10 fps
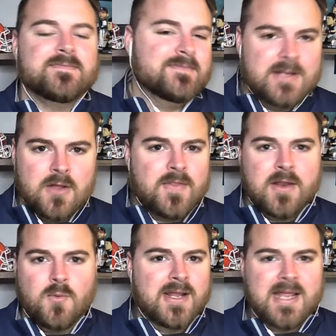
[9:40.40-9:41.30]
You know, they
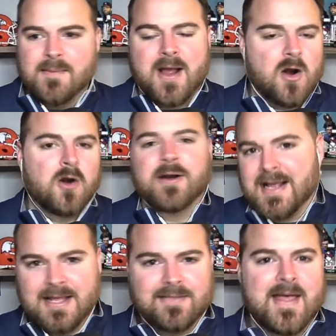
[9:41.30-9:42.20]
don't want to get anybody hurt, and
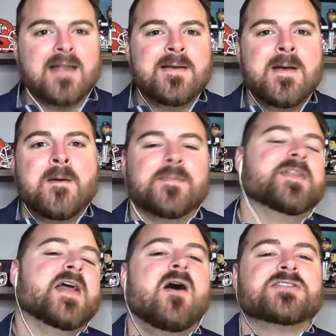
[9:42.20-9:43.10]
I get that. But
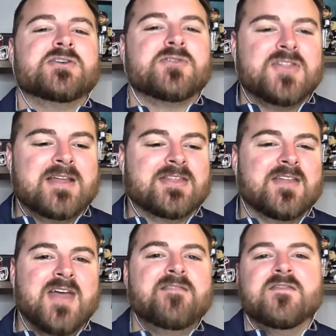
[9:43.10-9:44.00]
they also think
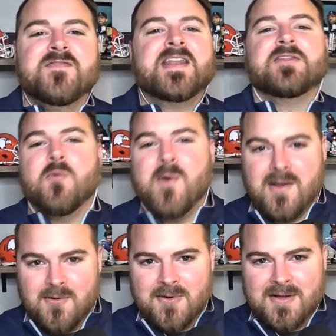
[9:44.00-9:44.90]
that they've invented the
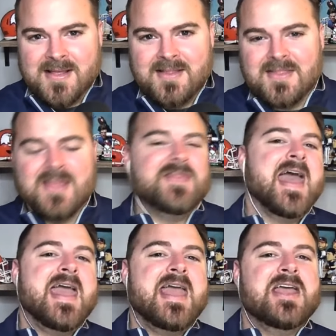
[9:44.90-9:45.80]
wheel, that
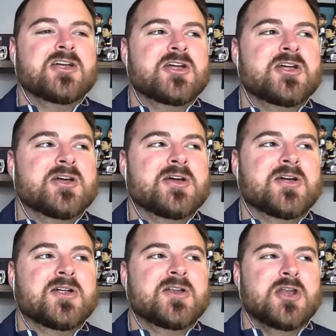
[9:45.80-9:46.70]
they
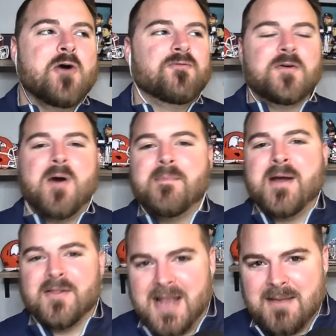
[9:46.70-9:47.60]
know football
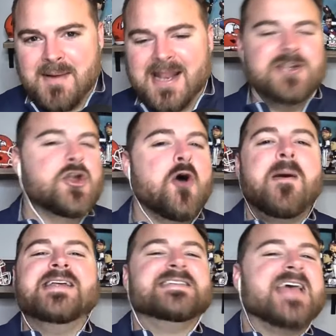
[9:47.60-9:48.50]
better than anybody, and
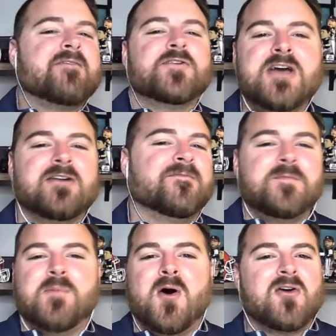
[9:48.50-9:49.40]
nobody's ever done a
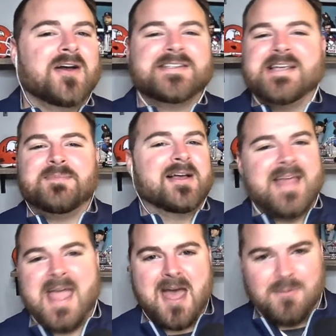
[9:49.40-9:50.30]
football concept like
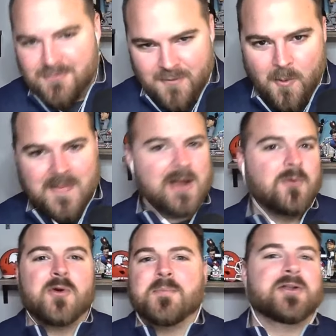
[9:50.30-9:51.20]
they have before, and they don't
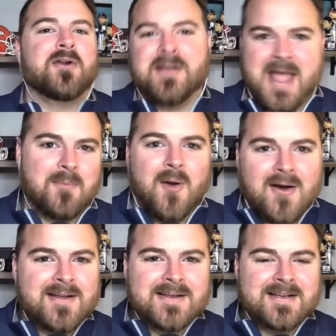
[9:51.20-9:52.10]
want to put it on camera.
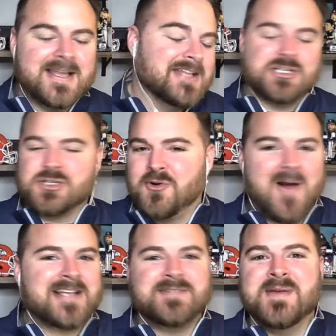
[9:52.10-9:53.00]
It just
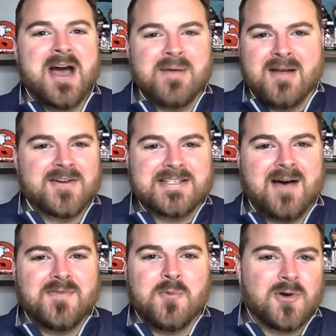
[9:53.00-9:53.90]
cracks me up every
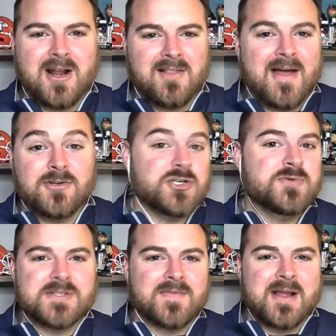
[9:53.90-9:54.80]
time that we're not allowed to
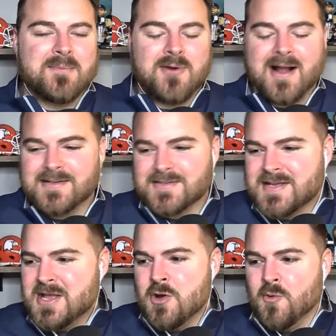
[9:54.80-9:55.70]
shoot something at practice
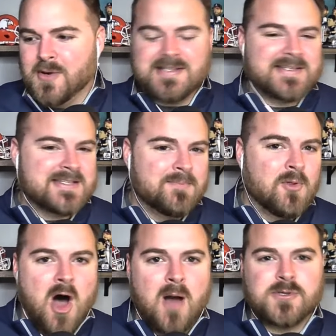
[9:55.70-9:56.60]
when it's a
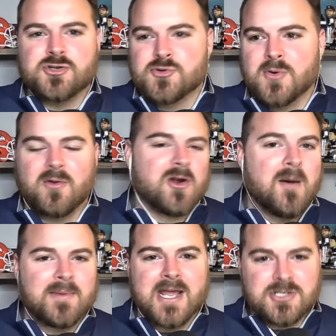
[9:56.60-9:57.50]
simple option drill or
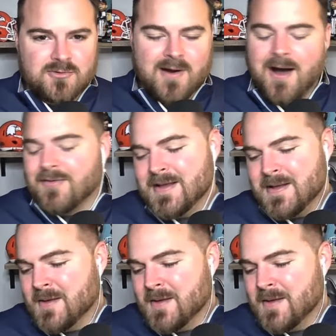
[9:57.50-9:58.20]
combination route.